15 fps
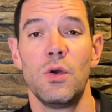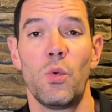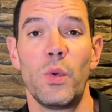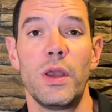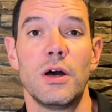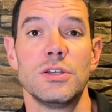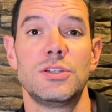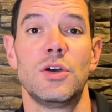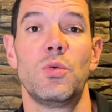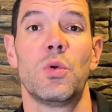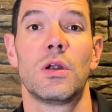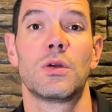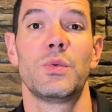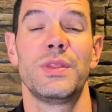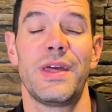We also
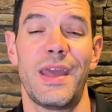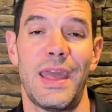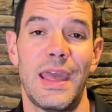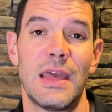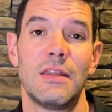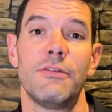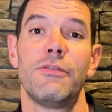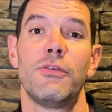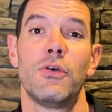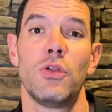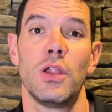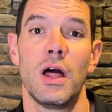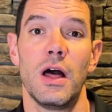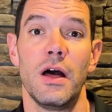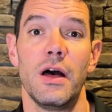work with a
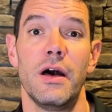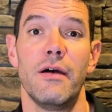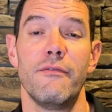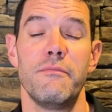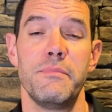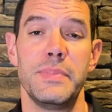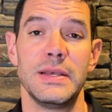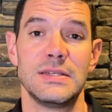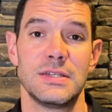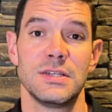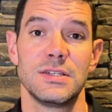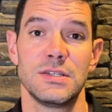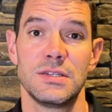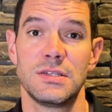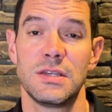handful of
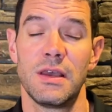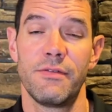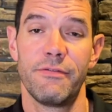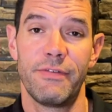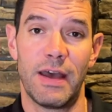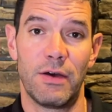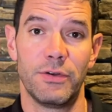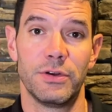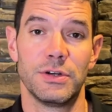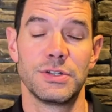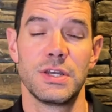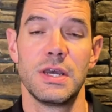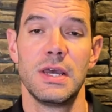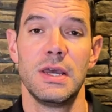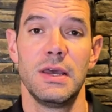businesses, founders,
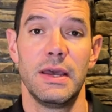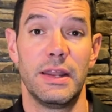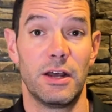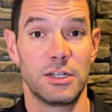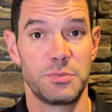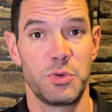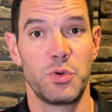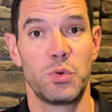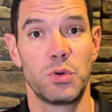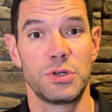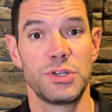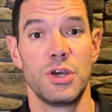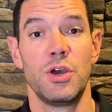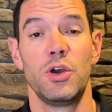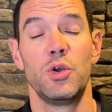and entrepreneurs
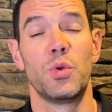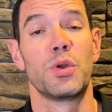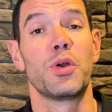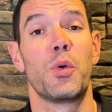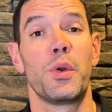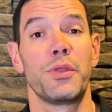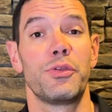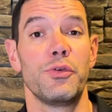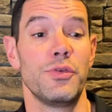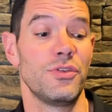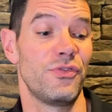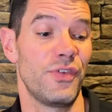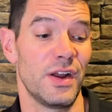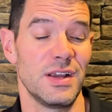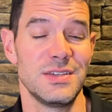who are going through this
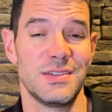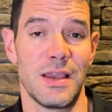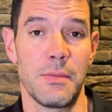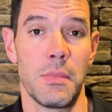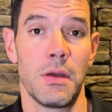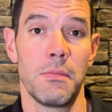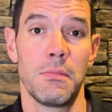very same